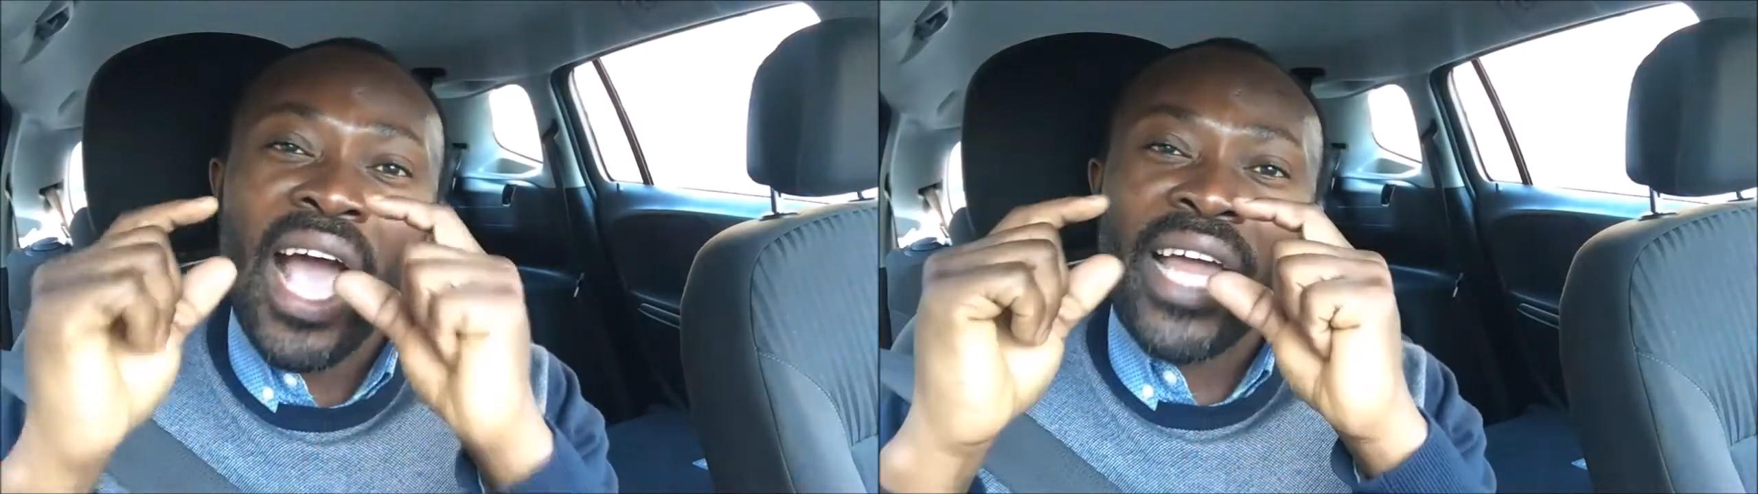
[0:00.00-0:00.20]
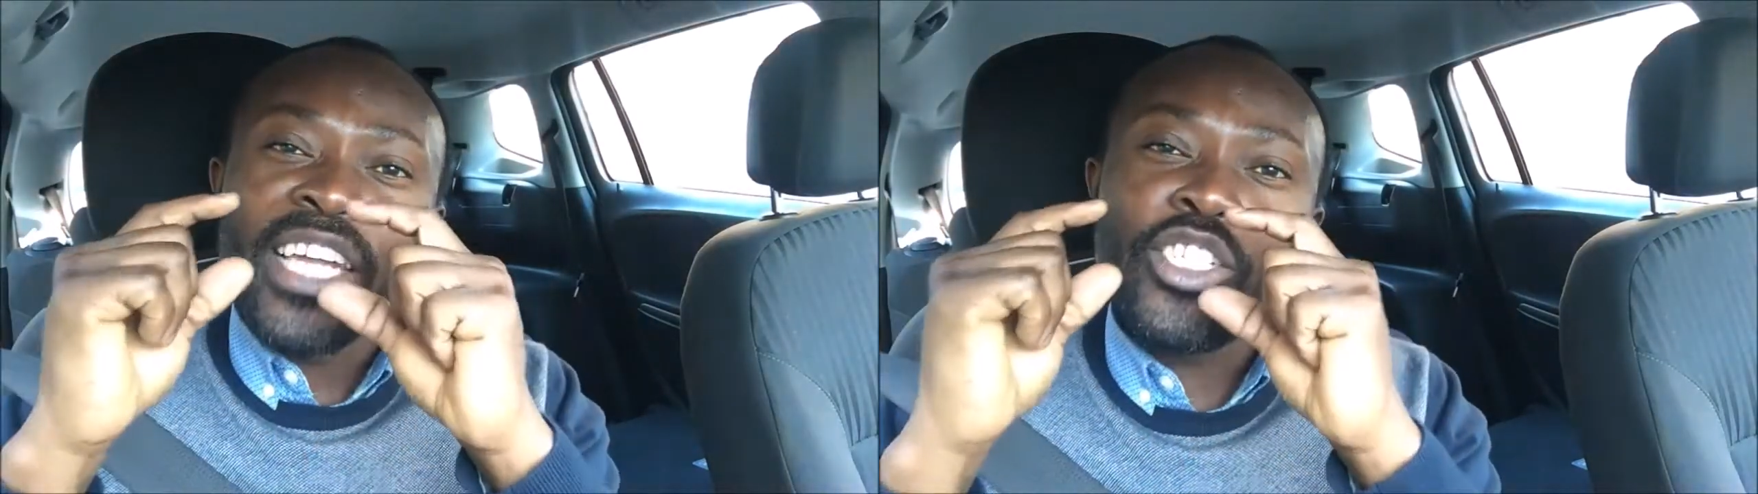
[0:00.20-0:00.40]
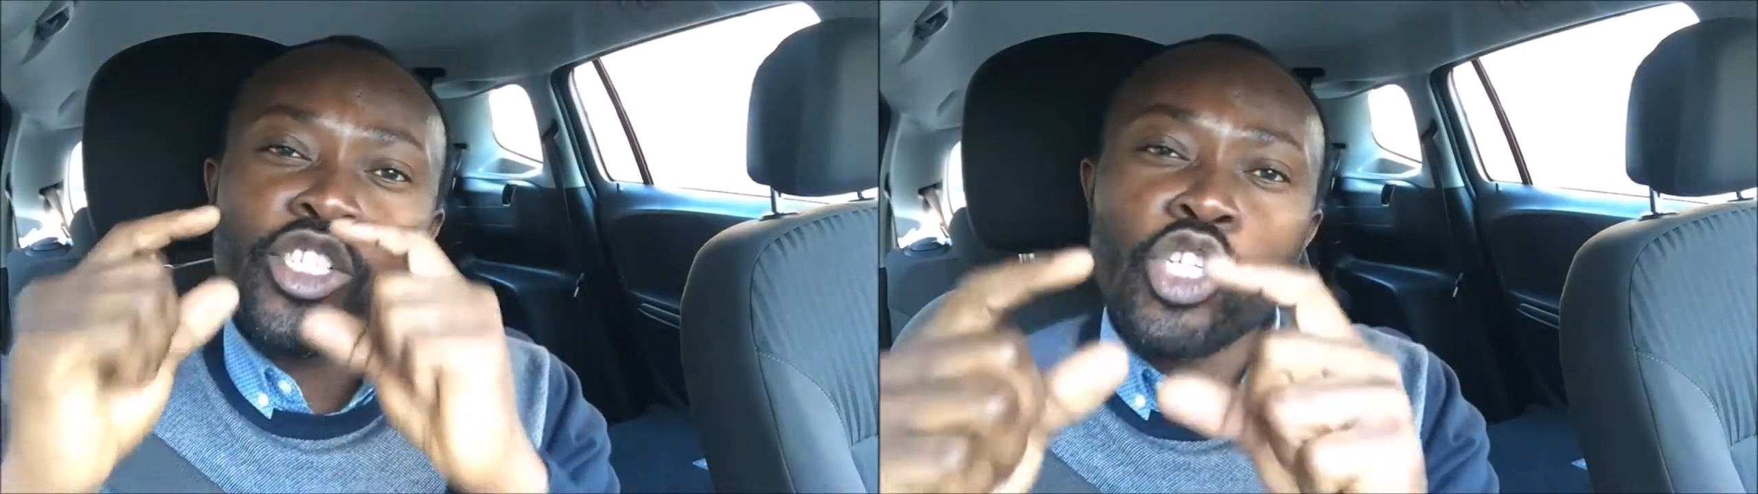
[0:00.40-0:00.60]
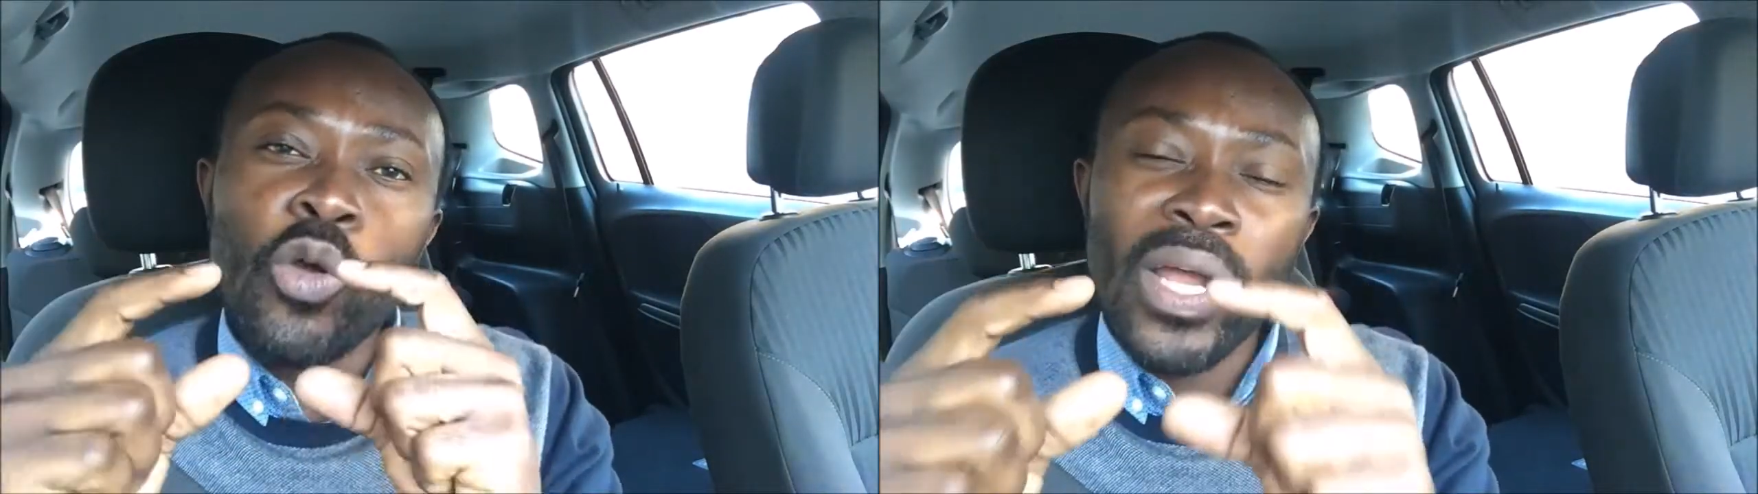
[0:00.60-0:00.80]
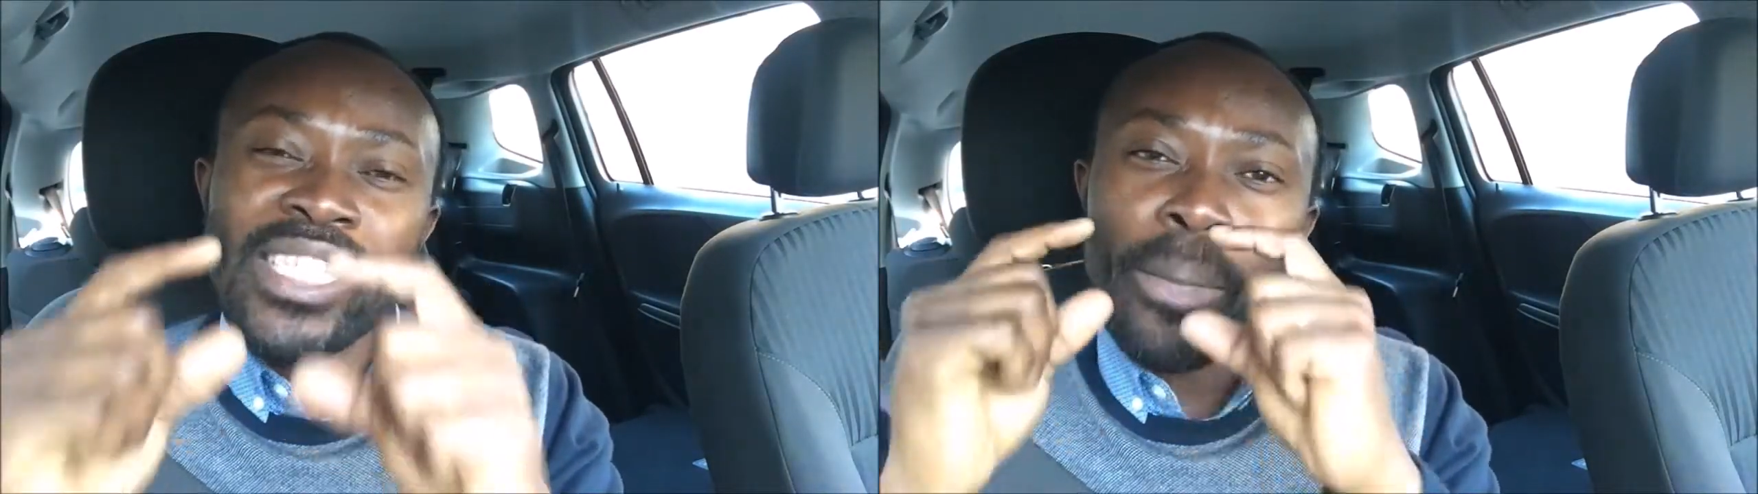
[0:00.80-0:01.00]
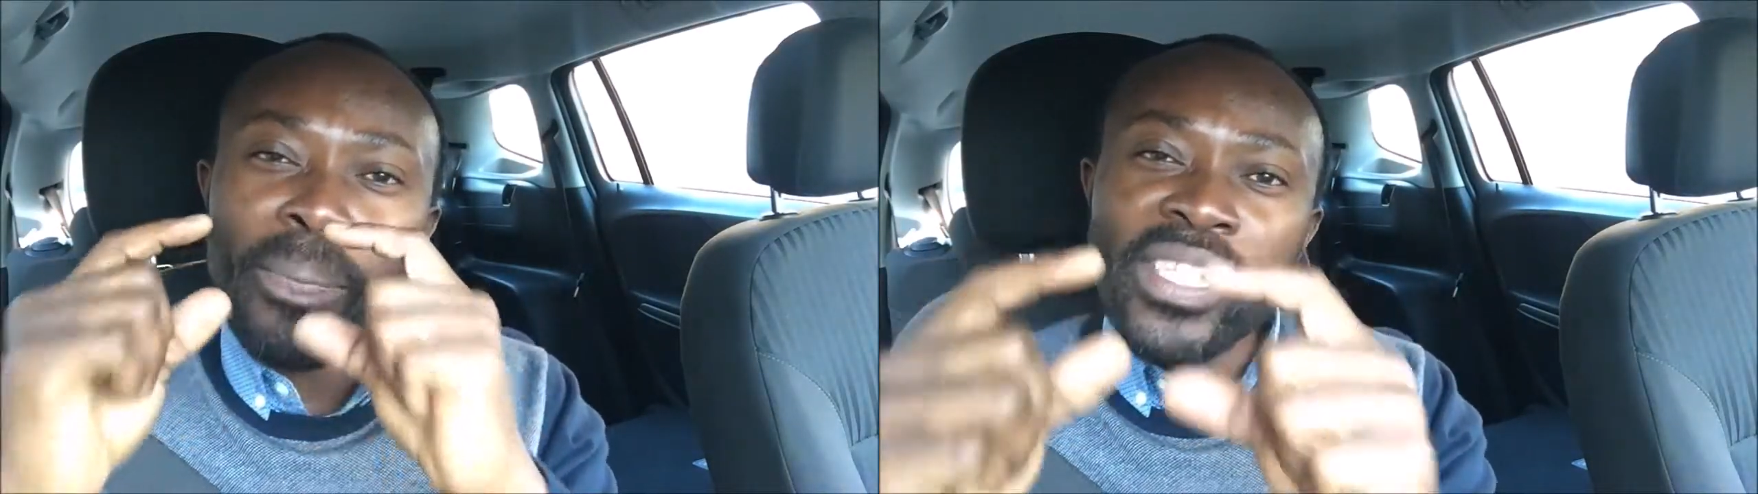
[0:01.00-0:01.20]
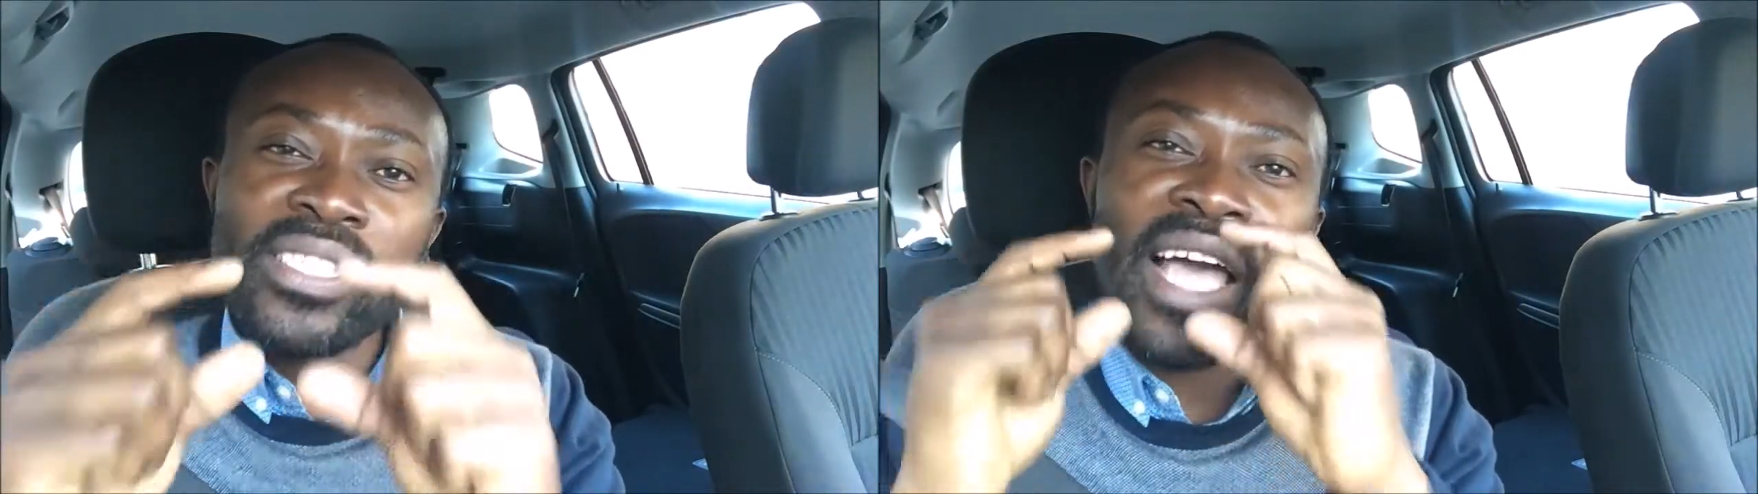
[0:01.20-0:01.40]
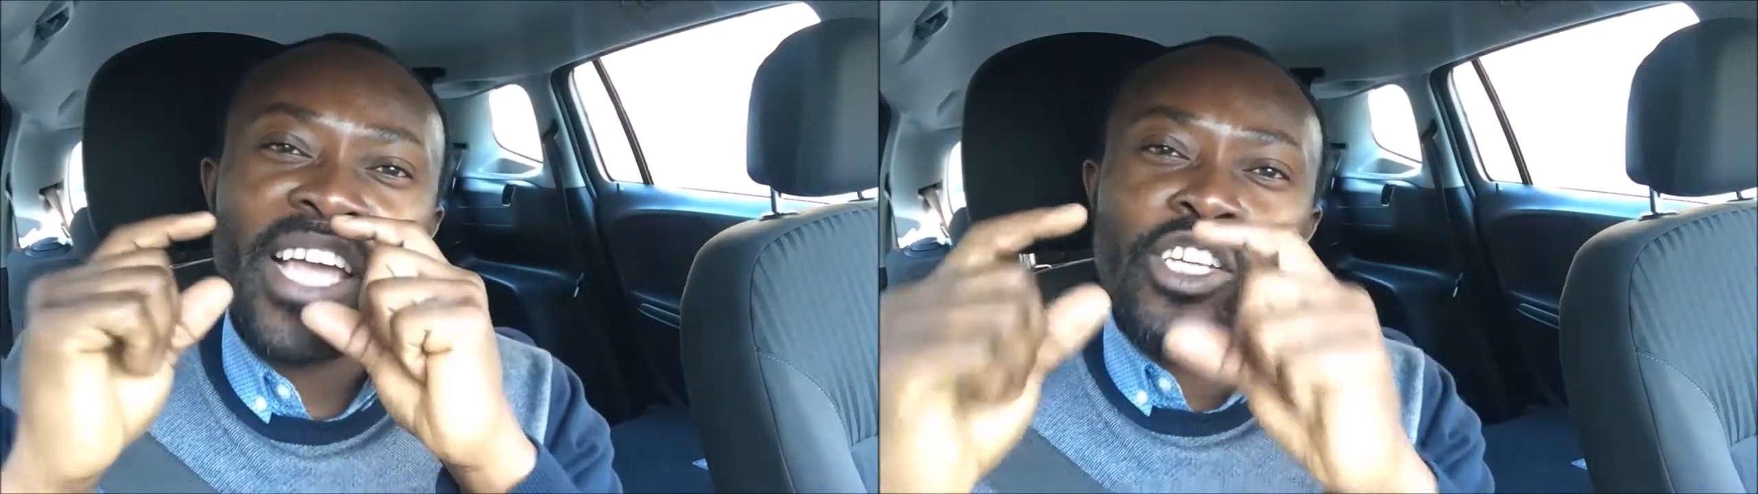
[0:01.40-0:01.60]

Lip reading: a personal